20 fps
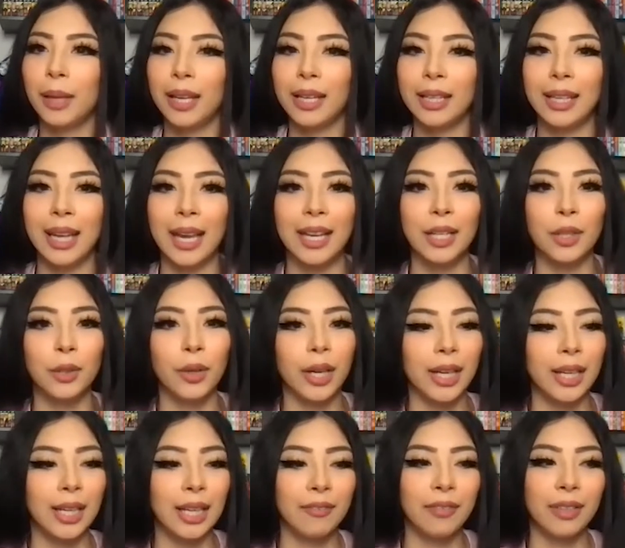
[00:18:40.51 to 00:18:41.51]
like getting
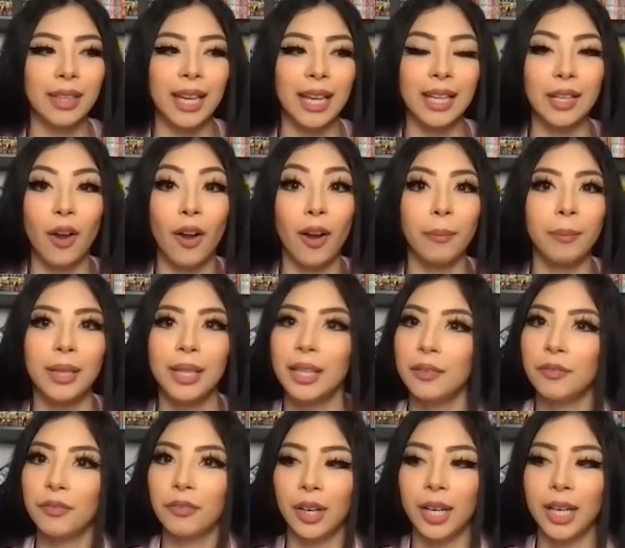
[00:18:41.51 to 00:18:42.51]
creative and like not
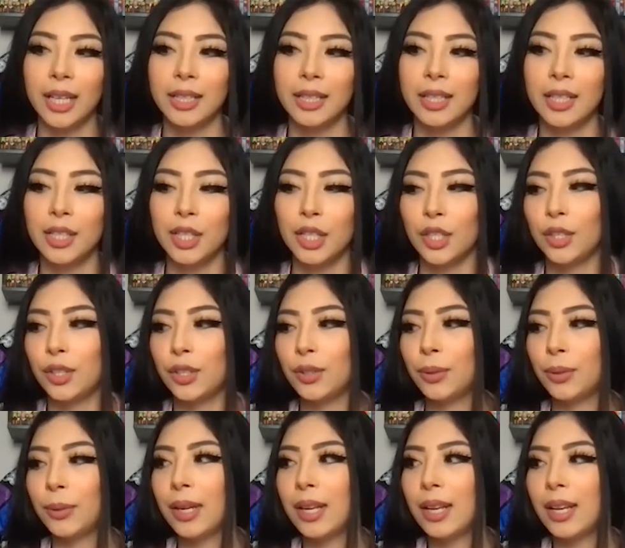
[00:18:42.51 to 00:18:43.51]
being afraid to
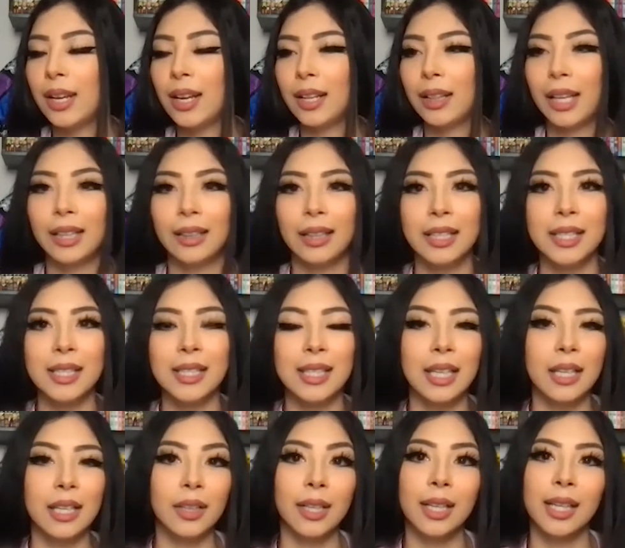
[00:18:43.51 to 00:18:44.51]
do like the
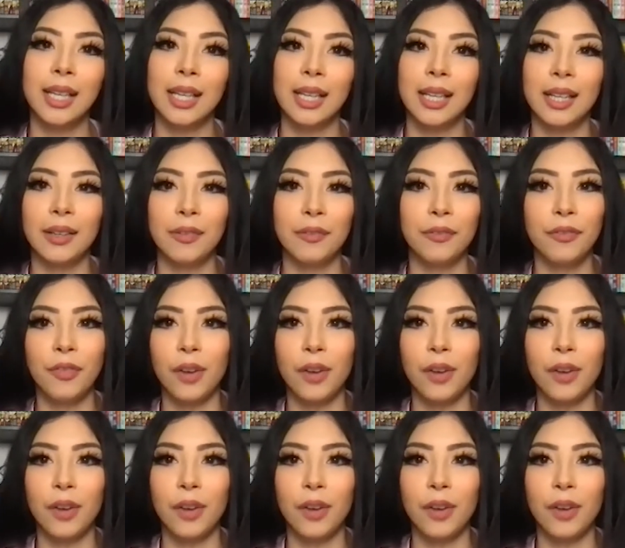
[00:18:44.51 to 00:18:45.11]
silly,